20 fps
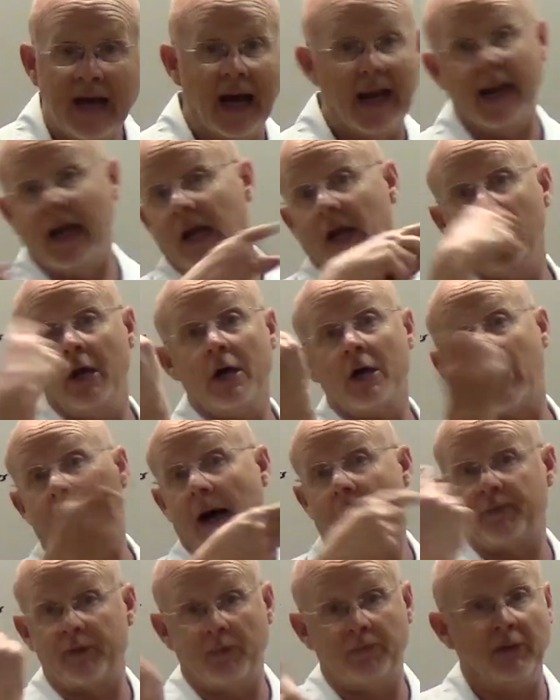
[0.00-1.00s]
And a
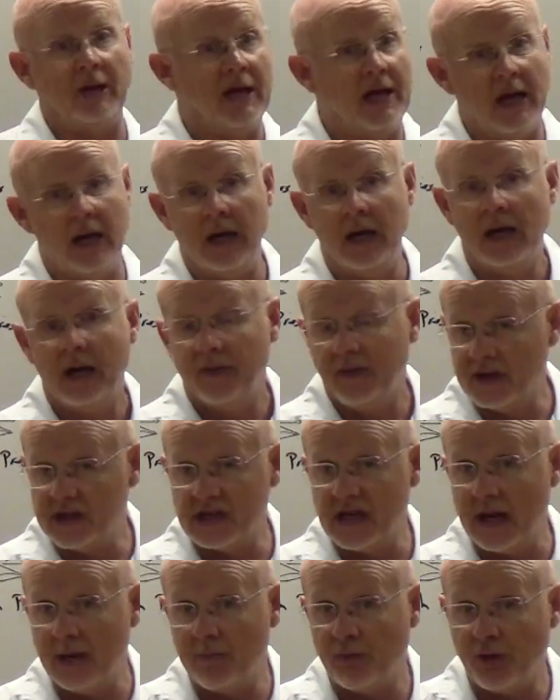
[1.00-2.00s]
helicopter blade, the
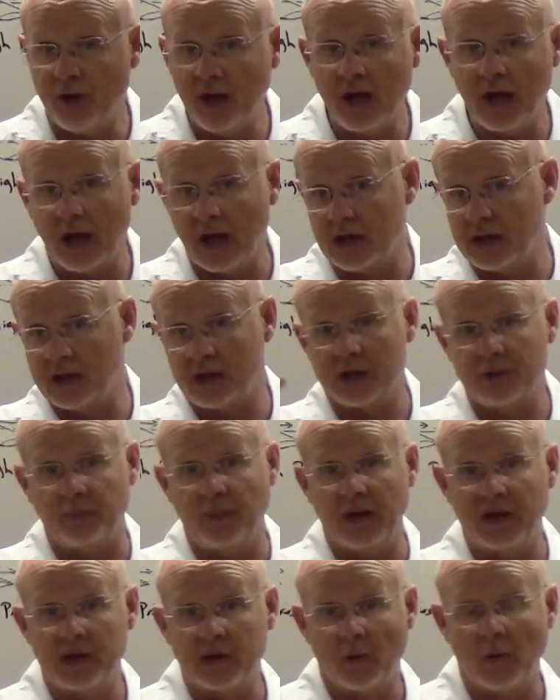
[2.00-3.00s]
same thing as it
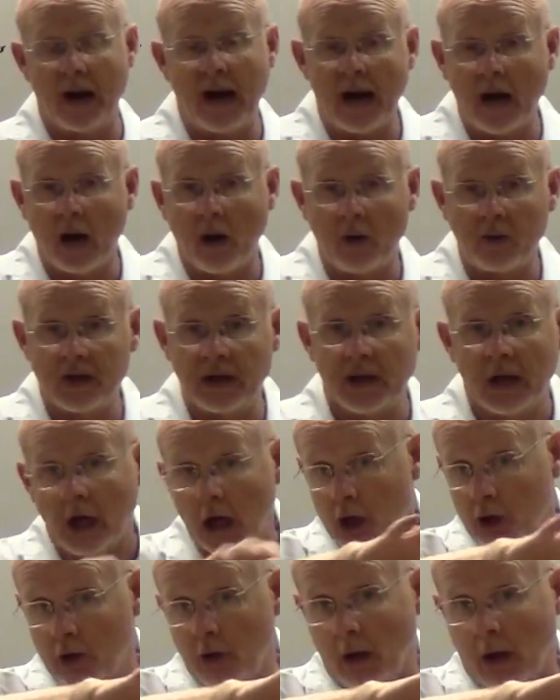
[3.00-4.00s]
spins around. It
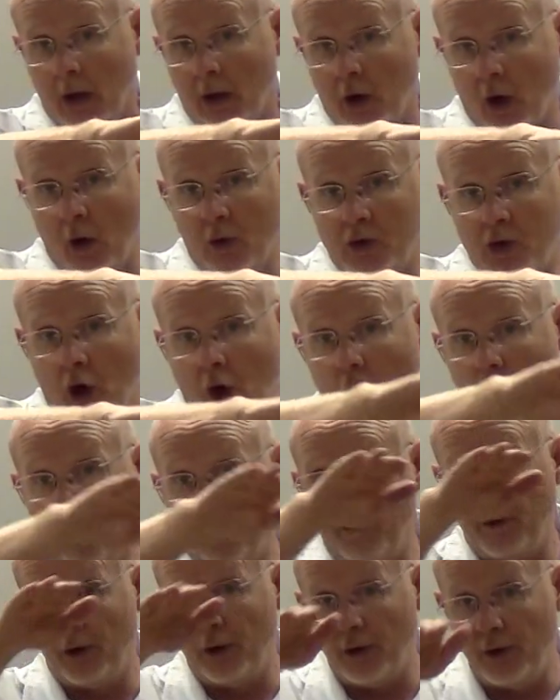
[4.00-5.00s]
goes
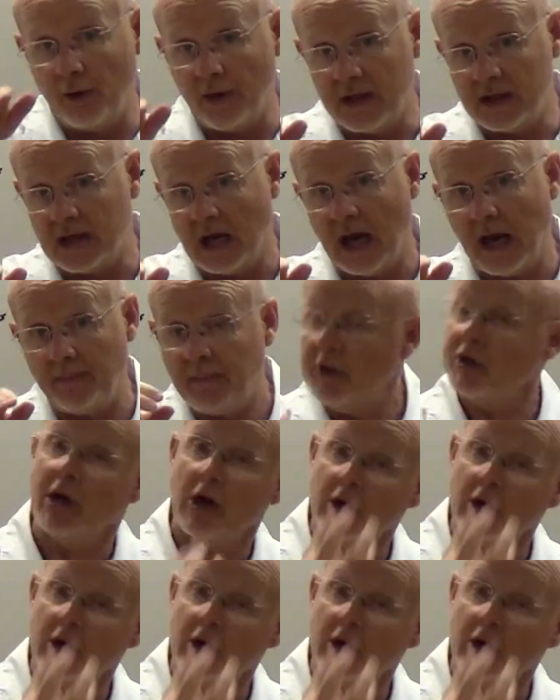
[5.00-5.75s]
over the top. There's